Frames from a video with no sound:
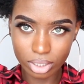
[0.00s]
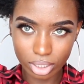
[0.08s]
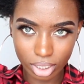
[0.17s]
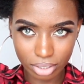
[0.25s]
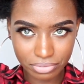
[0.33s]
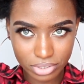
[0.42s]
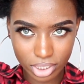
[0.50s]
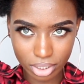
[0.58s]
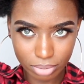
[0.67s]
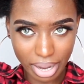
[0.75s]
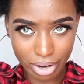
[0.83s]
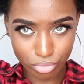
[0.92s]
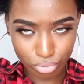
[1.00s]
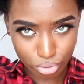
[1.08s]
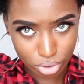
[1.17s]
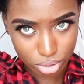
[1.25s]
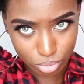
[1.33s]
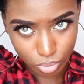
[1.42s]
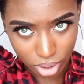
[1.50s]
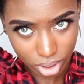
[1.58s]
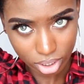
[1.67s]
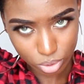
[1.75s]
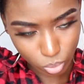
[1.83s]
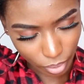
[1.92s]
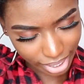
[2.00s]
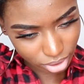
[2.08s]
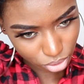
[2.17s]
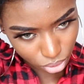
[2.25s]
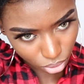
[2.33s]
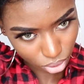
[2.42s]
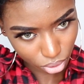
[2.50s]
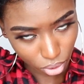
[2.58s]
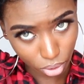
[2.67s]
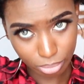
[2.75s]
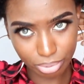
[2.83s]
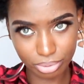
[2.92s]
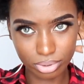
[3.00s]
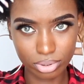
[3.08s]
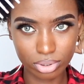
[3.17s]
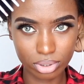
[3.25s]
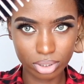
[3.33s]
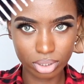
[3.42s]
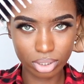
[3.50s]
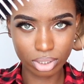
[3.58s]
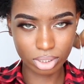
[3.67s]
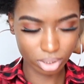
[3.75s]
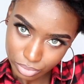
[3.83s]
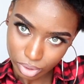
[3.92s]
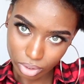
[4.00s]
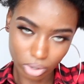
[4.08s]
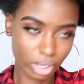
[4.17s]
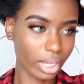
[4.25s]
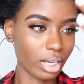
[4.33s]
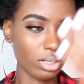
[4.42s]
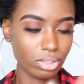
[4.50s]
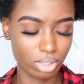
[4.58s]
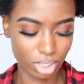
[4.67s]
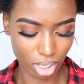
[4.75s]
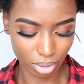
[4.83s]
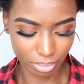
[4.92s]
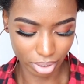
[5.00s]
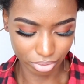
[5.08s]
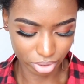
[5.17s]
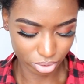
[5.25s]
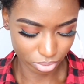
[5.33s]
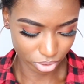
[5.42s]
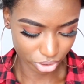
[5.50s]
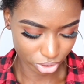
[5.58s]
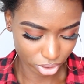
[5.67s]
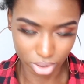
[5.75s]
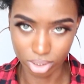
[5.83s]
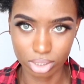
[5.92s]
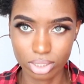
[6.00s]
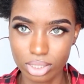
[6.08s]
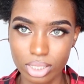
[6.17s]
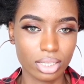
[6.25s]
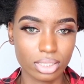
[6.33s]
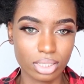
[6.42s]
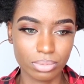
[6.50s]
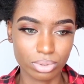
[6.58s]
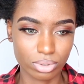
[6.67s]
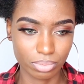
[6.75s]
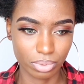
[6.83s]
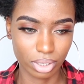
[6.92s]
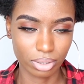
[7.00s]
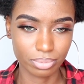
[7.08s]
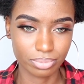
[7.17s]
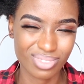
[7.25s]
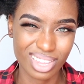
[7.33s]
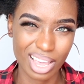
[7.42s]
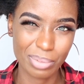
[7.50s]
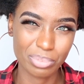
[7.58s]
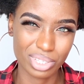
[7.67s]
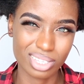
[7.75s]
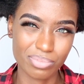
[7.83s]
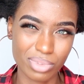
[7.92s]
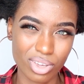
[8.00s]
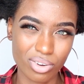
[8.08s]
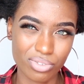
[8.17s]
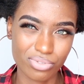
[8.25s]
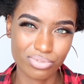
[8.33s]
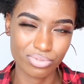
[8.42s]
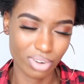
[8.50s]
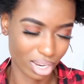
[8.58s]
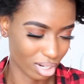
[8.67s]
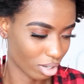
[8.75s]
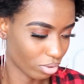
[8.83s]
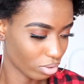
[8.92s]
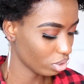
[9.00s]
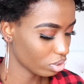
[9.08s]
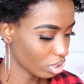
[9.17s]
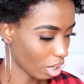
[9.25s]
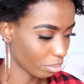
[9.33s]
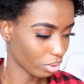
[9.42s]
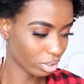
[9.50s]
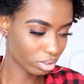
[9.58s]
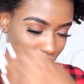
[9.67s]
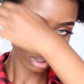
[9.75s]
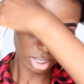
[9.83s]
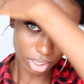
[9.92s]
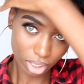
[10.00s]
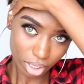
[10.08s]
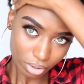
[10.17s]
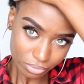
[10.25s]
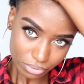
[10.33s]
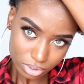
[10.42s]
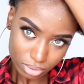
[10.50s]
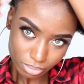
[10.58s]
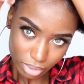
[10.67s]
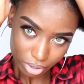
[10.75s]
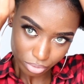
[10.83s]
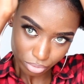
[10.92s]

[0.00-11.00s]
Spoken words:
lifting my roots with this white tooth comb. Okay, I need to take out my wristwatch because it seems to be pissing me off right now. So I'm going to lift my